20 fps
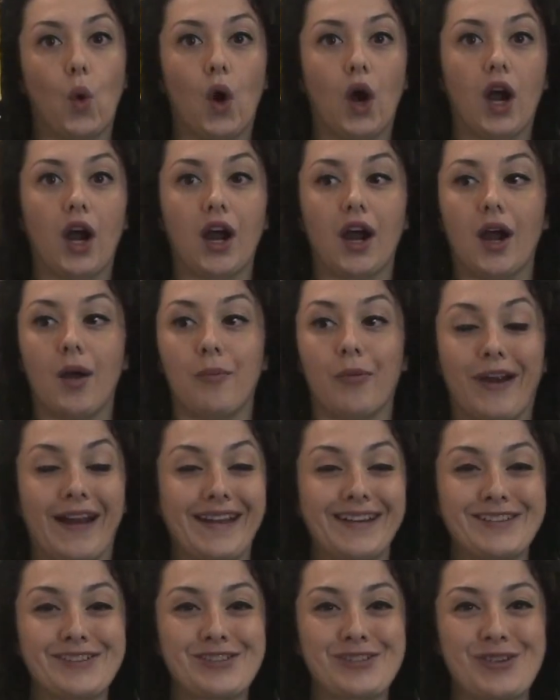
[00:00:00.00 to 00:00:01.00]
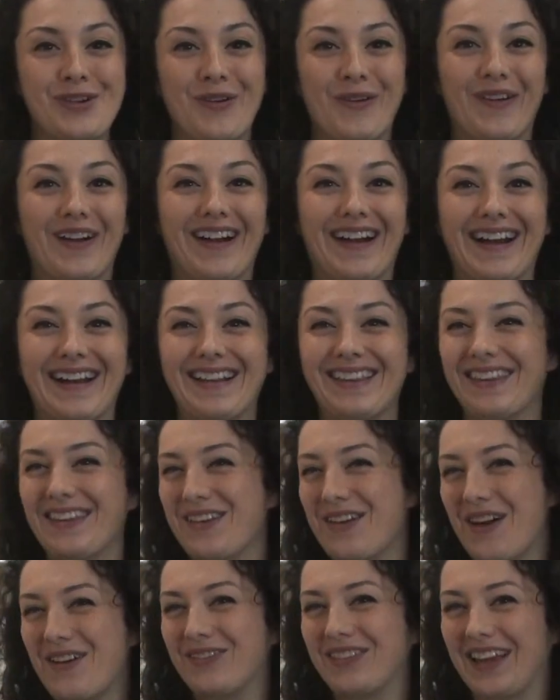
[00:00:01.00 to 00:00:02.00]
or a branch or
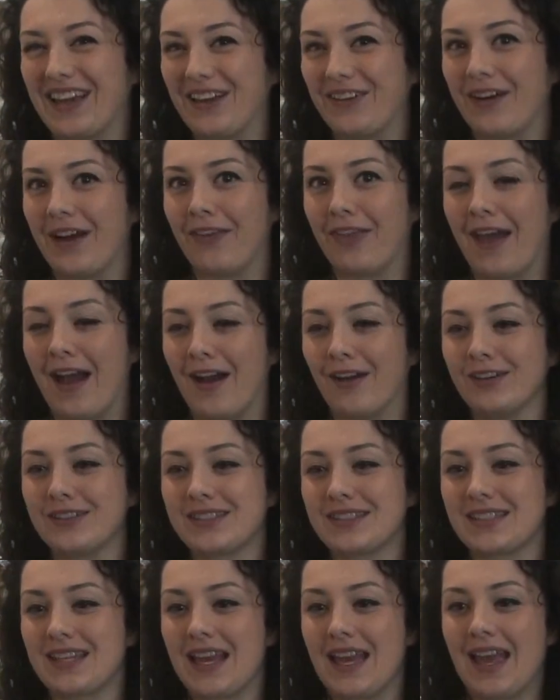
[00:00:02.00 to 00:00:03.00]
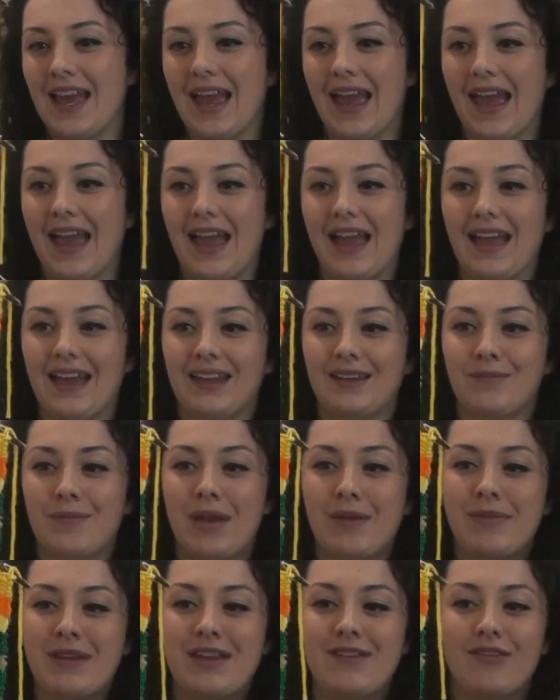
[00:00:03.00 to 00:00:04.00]
anything you have laying around the house,
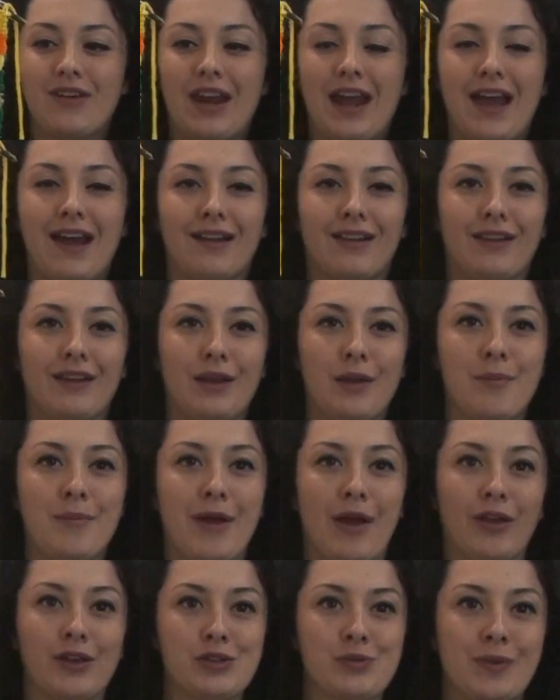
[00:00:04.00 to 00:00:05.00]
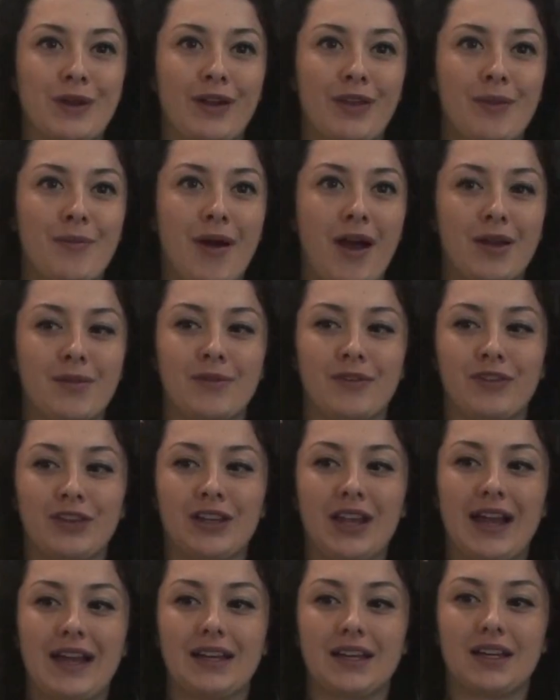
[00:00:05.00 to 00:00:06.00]
and maybe even add a little embellishment on the bottom
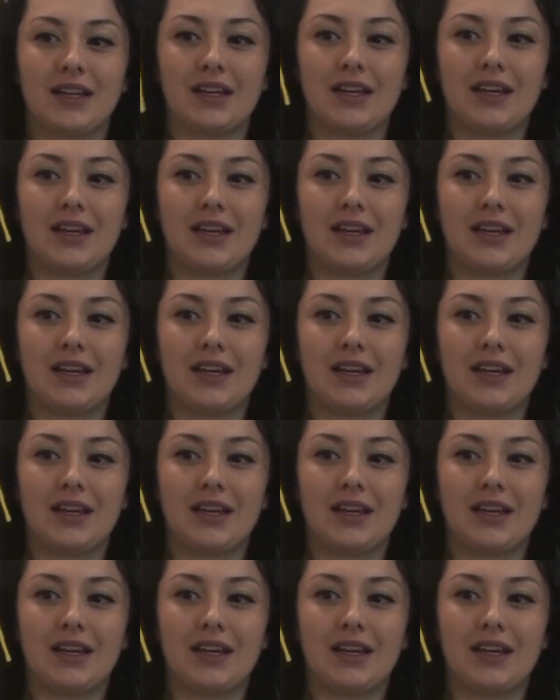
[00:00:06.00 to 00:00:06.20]
if you'd like.